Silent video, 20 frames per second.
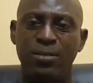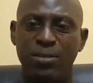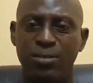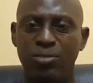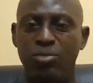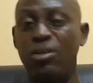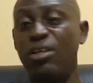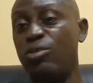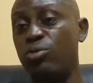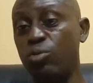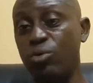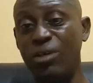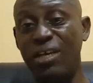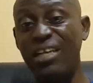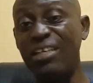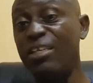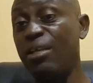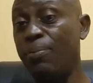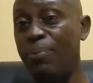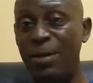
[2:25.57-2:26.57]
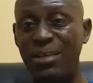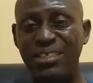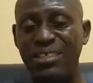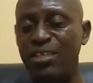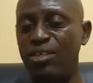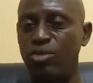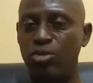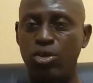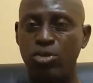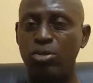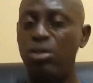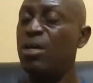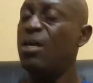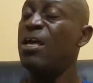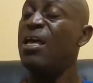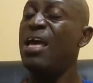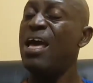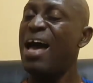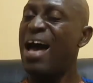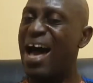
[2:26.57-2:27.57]
so that you get the best result.
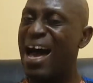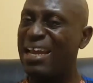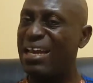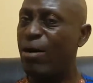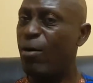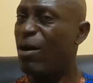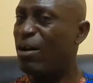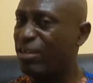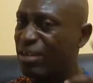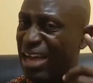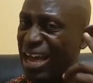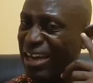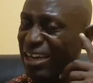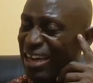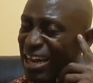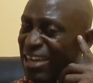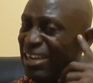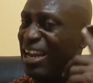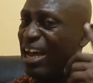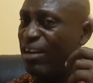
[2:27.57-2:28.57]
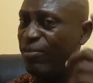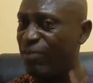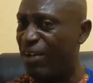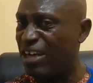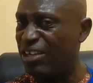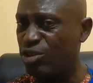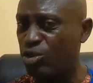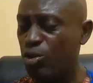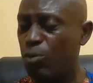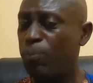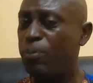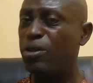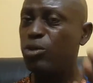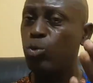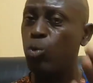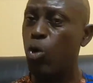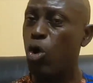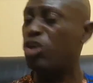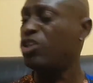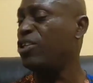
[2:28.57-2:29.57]
And I gladly advise you, please
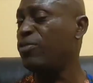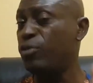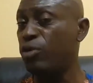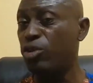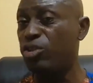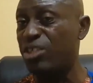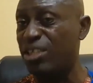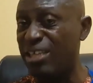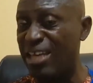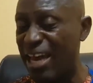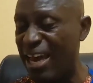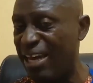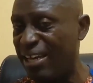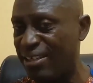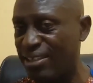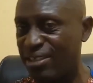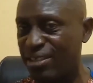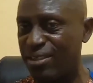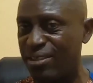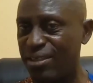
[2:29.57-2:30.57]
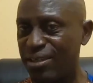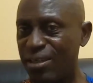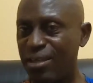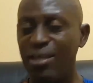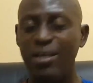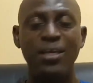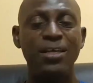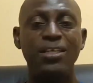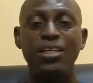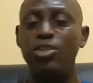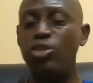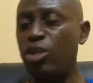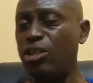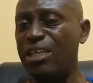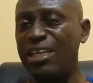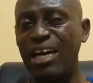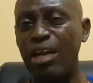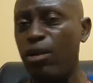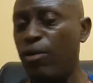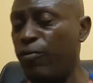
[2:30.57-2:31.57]
watch the video till the end. This is not
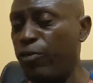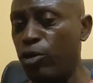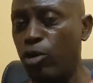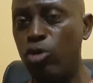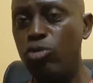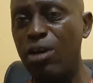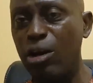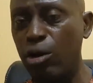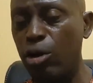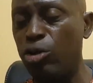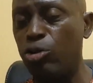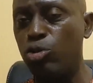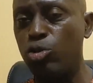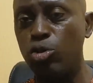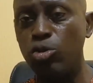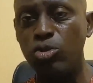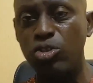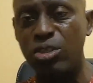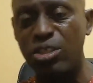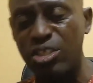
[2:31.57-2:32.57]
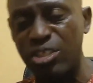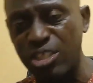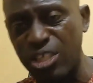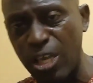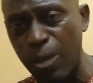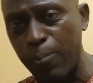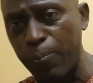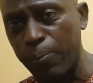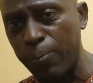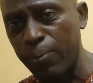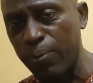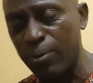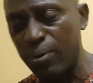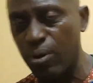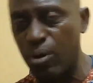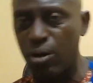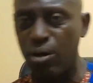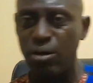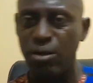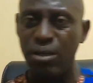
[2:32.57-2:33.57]
the kind of video you are going to skip
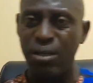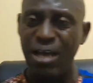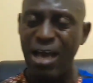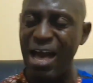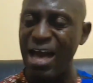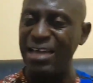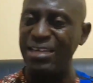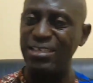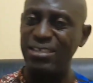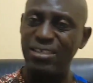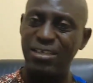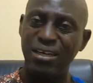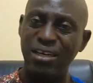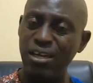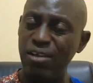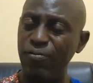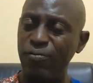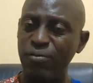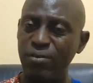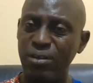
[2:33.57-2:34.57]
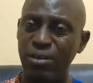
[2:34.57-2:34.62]
and leave.